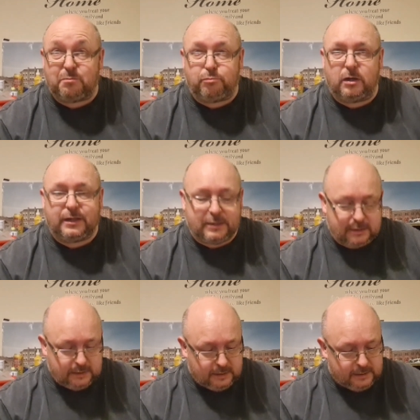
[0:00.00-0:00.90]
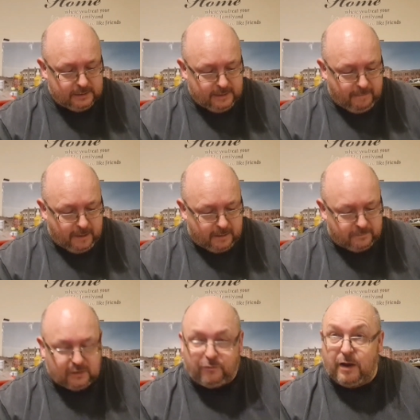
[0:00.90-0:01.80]
It's brilliant.
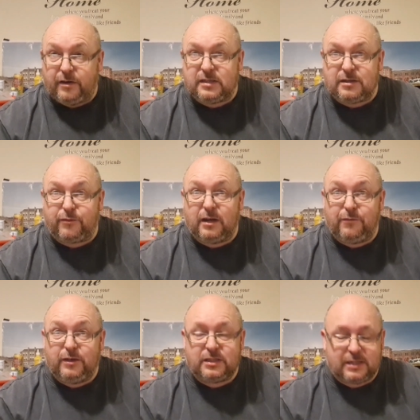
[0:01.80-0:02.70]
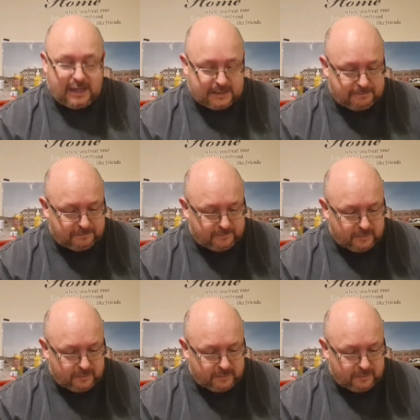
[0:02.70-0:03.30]
There's various different liveries to get.